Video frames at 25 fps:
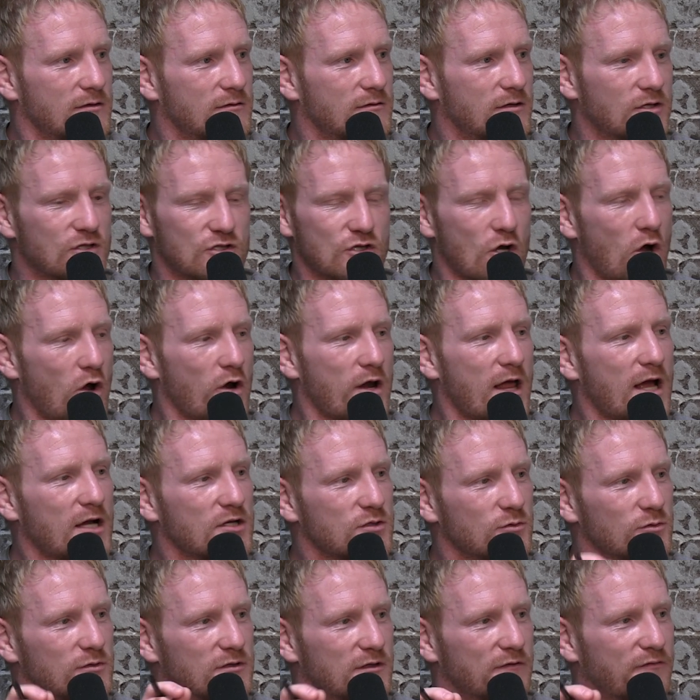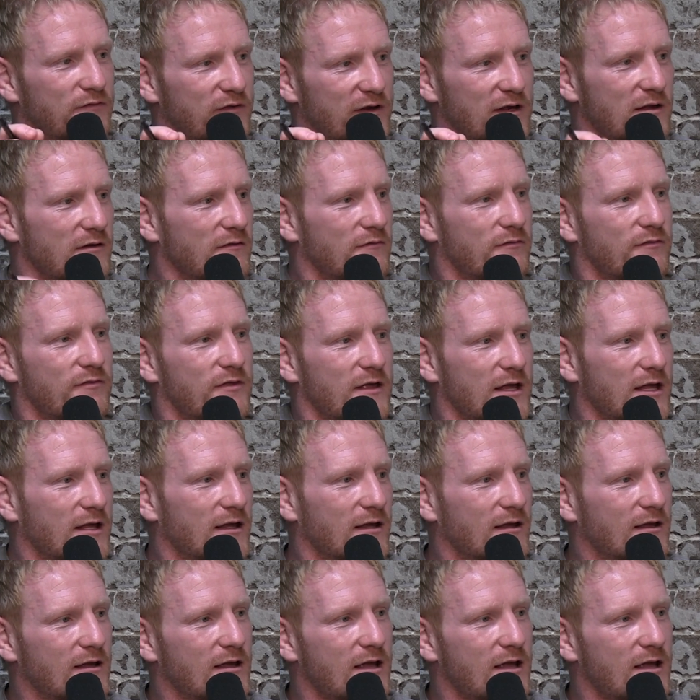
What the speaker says: There's not an actual definitive thing.